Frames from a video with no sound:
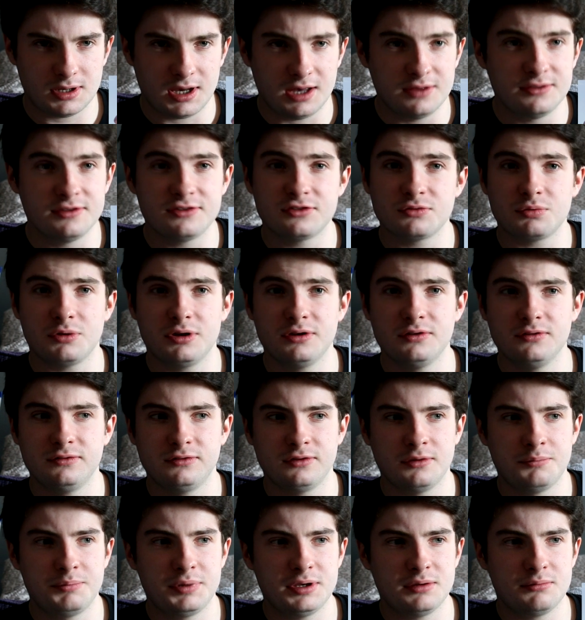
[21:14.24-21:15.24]
And this
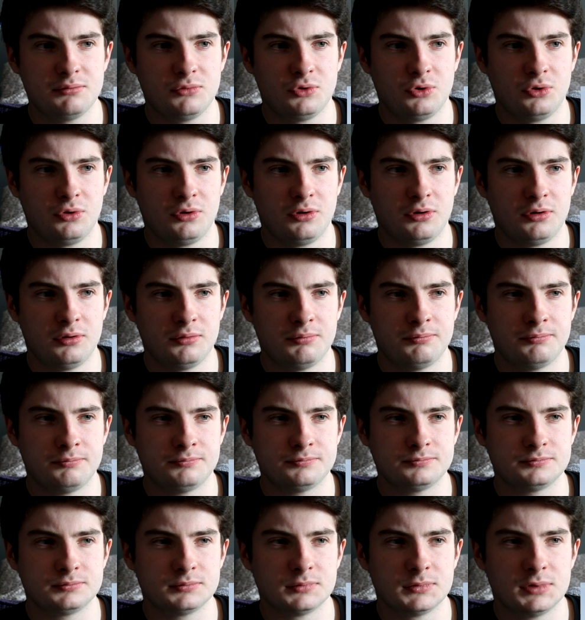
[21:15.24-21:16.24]
one's a bit more.
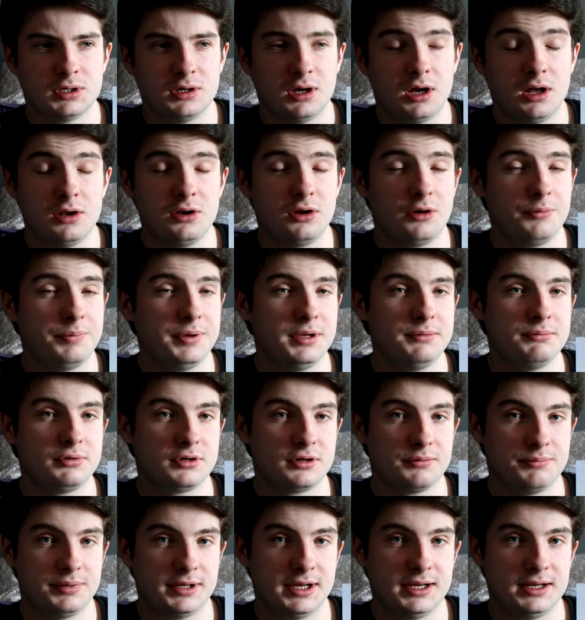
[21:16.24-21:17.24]
A lot of people
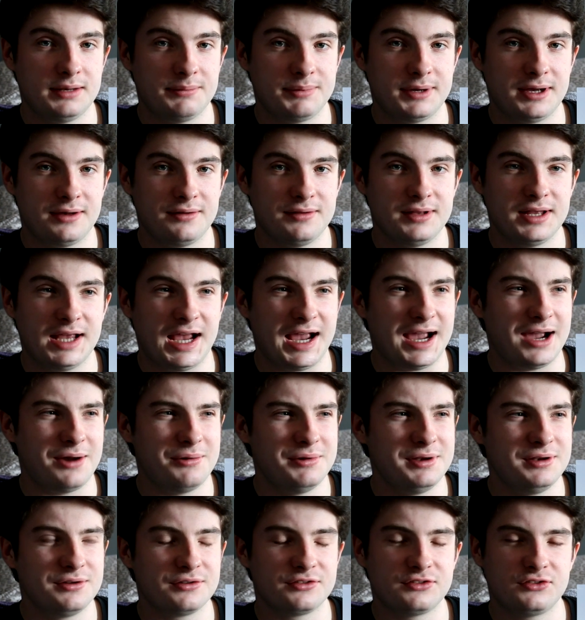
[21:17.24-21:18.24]
complain about it,
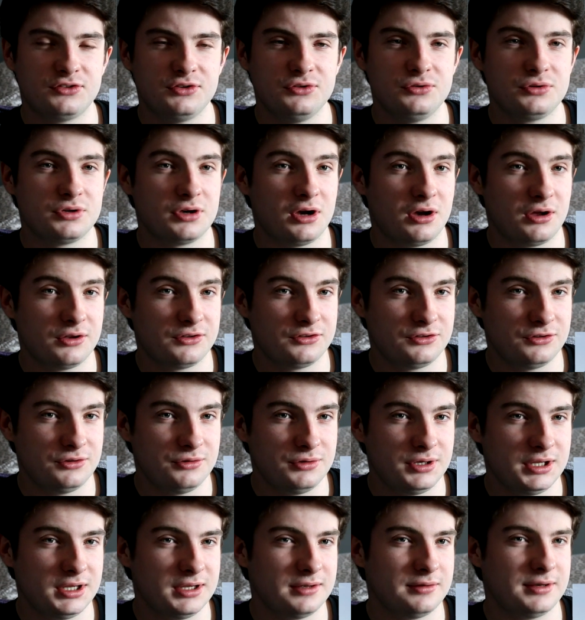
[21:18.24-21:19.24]
how it looks too
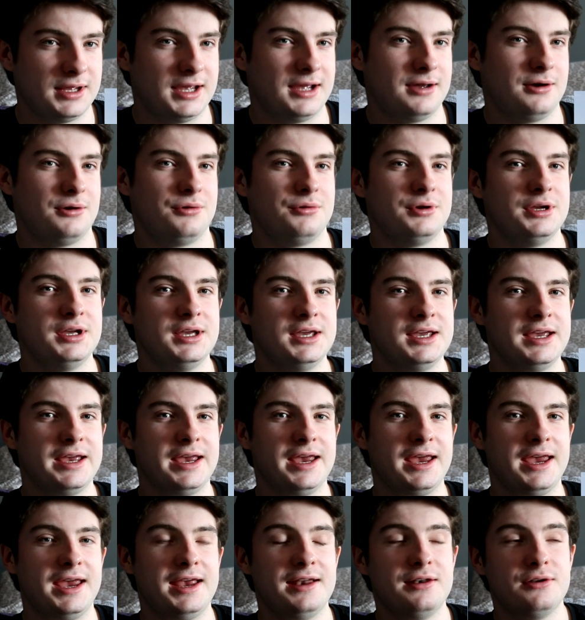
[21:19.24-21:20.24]
cartoony and how
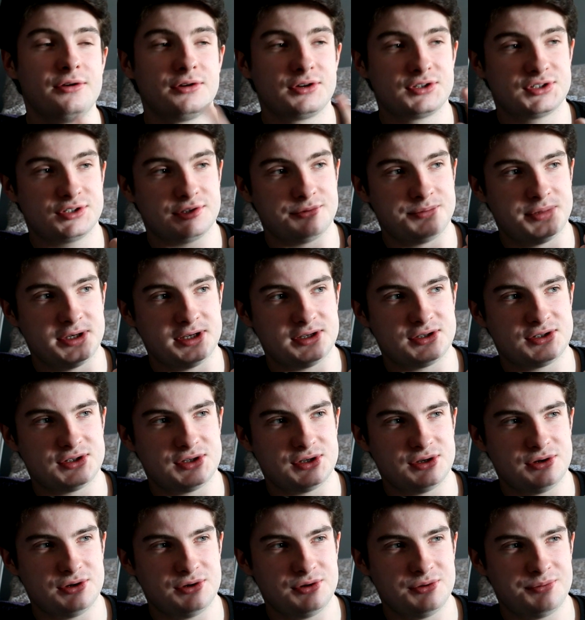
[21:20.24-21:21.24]
it looks a bit
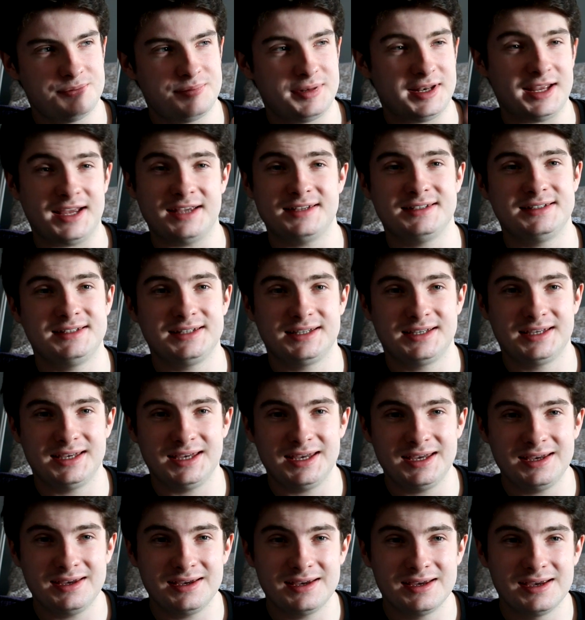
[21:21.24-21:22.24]
too
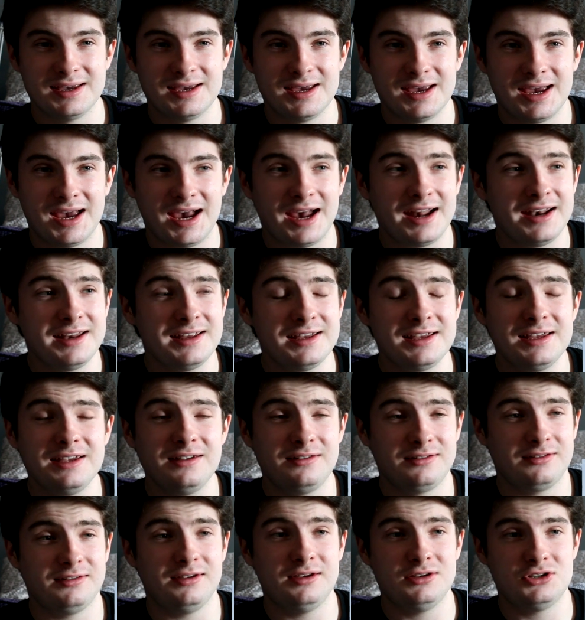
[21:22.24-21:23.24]
plasticky. And it
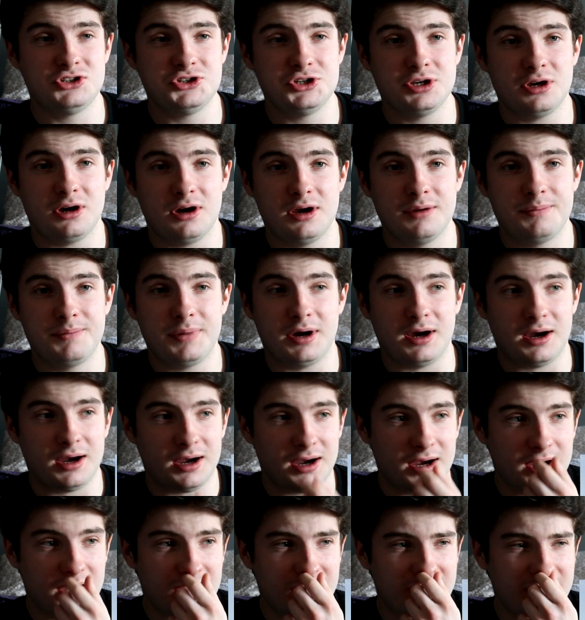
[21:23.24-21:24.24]
is CGI,
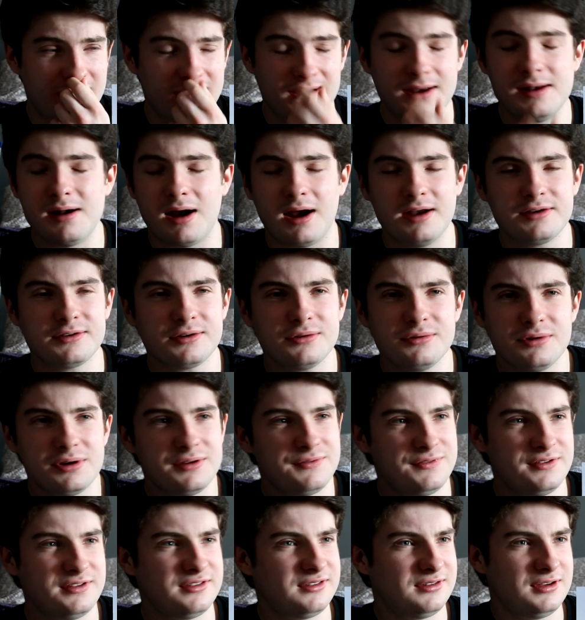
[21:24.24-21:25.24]
but I don't know
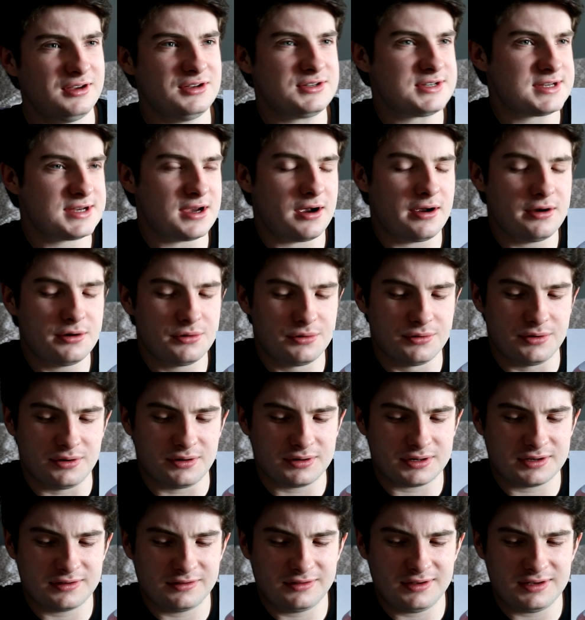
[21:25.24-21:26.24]
if it's CGI or
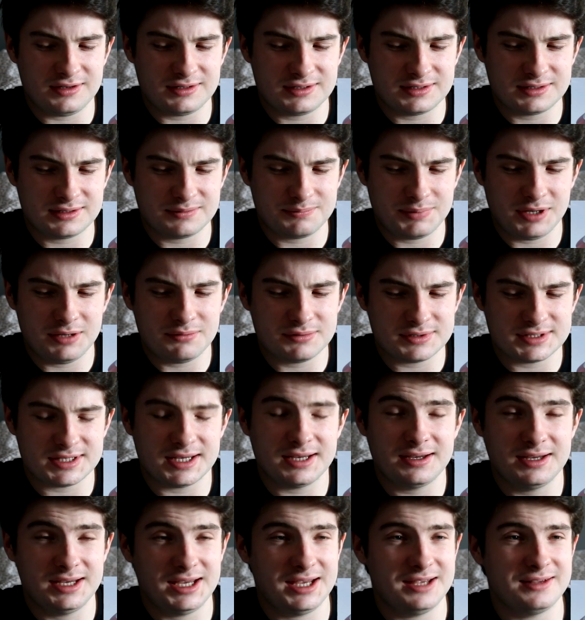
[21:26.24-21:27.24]
not, because people
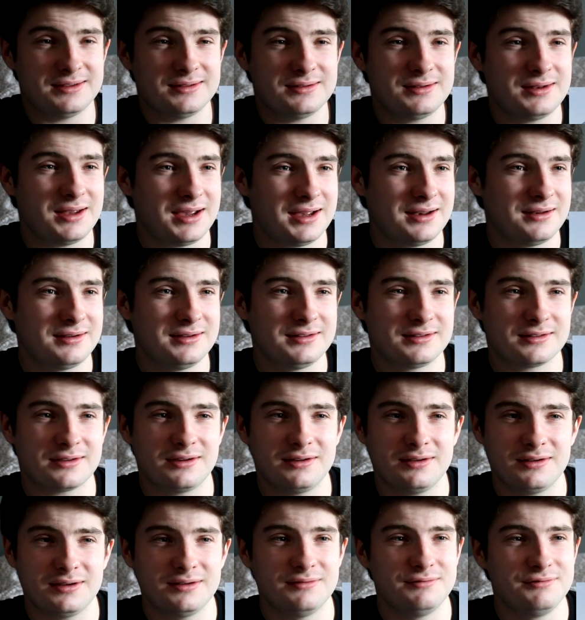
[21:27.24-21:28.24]
say it isn't, and it's
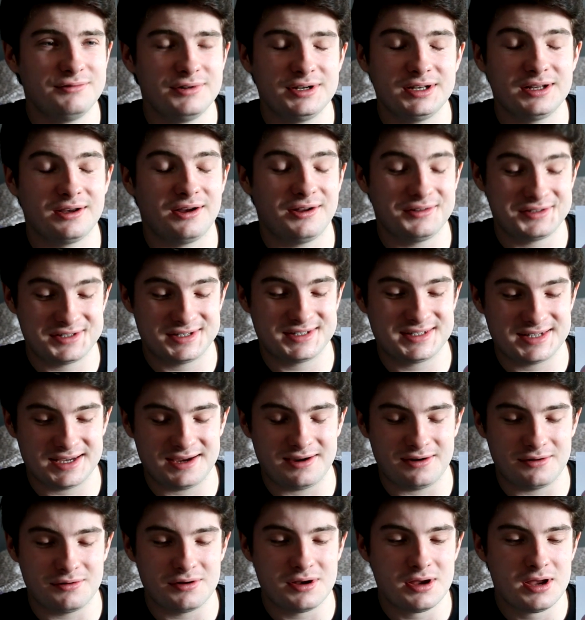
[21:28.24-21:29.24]
kind of like really hard to
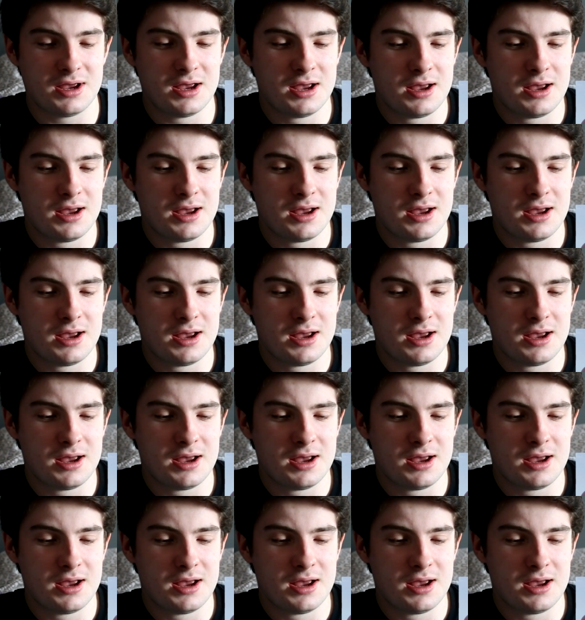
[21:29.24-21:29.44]
tell.